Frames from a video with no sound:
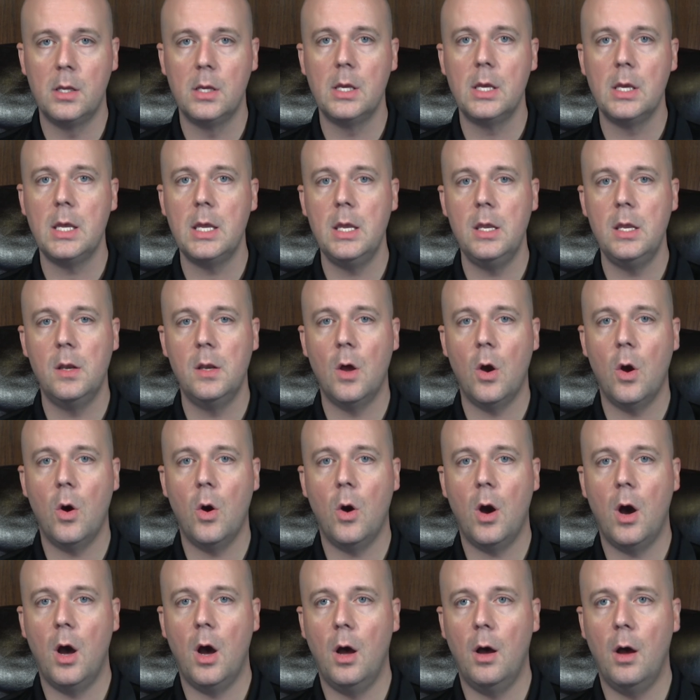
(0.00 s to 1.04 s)
You
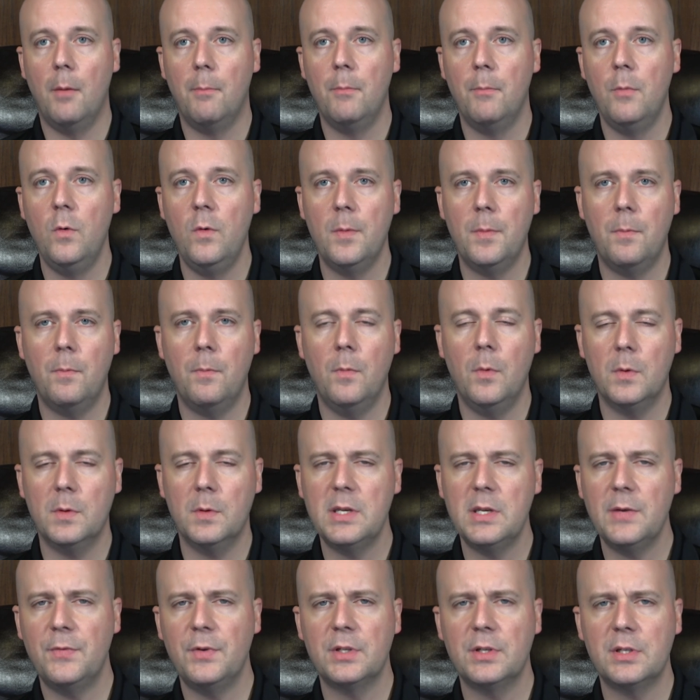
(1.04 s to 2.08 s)
know,
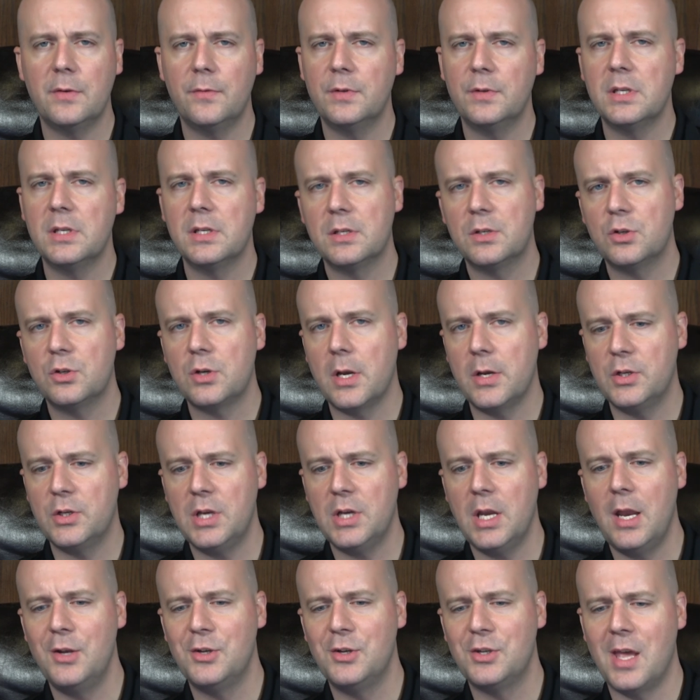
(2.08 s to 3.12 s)
different services try to
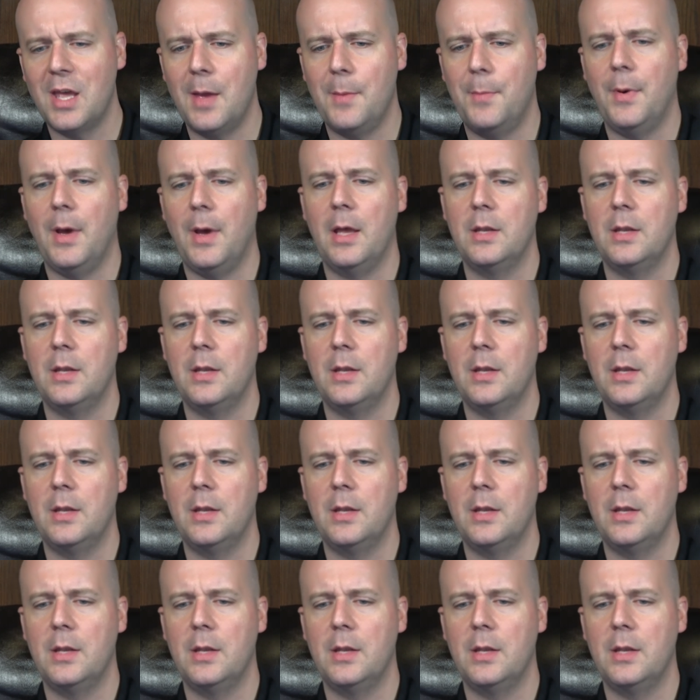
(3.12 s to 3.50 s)
change that,